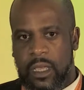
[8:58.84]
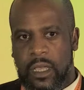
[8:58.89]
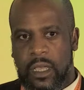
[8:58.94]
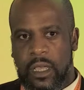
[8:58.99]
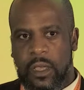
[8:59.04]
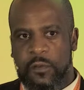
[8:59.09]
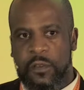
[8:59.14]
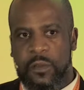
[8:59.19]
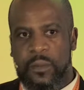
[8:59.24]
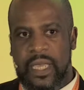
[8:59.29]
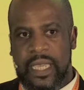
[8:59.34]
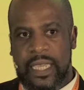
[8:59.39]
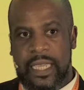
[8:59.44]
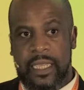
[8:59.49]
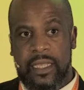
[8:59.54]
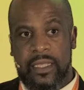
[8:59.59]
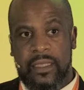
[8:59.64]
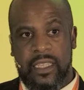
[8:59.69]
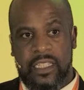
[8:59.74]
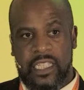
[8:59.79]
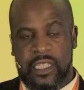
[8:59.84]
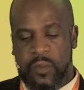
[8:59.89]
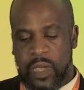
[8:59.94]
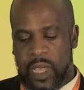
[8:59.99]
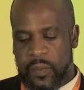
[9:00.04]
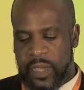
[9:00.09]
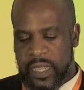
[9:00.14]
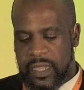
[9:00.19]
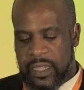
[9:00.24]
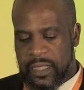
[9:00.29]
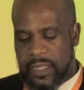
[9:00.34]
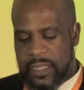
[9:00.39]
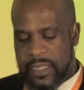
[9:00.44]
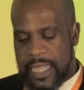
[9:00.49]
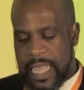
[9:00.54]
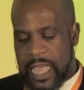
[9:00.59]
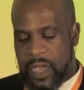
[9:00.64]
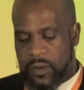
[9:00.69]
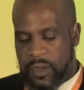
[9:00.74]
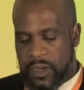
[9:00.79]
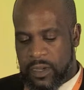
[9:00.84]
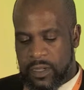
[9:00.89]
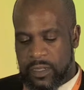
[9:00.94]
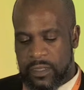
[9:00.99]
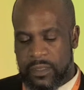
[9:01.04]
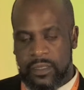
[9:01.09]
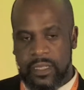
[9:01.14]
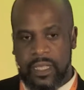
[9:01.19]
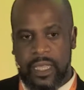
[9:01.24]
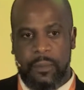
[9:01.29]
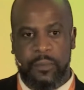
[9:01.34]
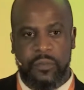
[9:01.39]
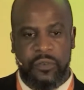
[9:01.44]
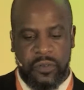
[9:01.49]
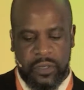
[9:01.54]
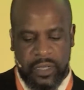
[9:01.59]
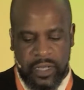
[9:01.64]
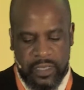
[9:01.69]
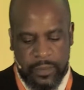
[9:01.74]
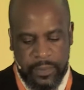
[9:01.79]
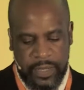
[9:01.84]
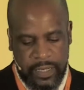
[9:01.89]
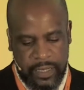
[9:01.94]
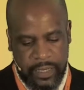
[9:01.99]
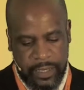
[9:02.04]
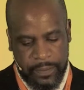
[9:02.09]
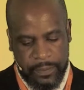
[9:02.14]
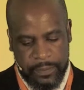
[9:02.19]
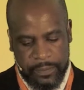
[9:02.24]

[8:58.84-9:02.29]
For me, this is where we now are in broadcast media.